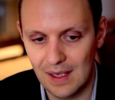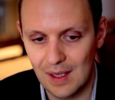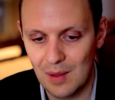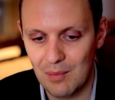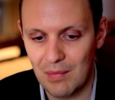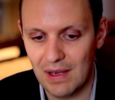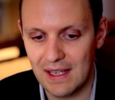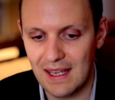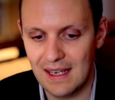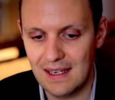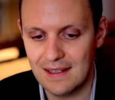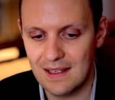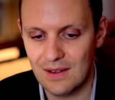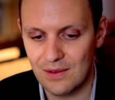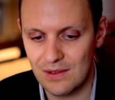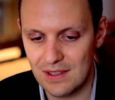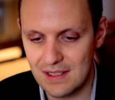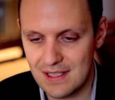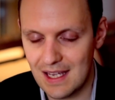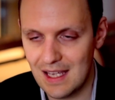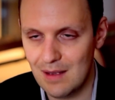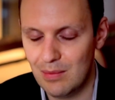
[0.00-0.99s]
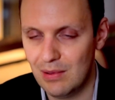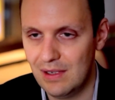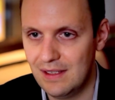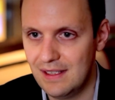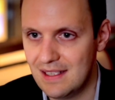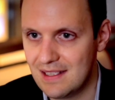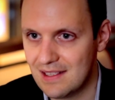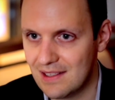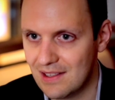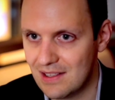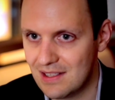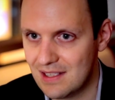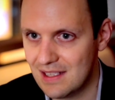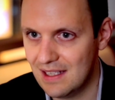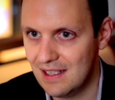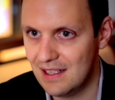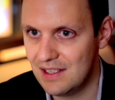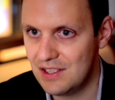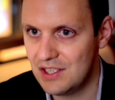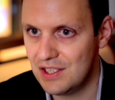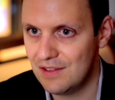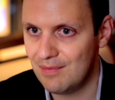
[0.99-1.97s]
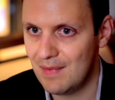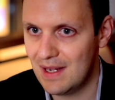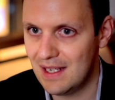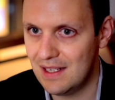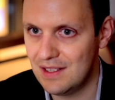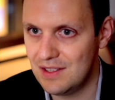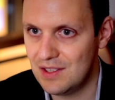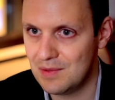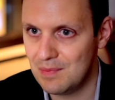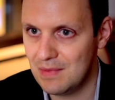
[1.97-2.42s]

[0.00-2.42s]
By getting that on the table and discussing it at shift managers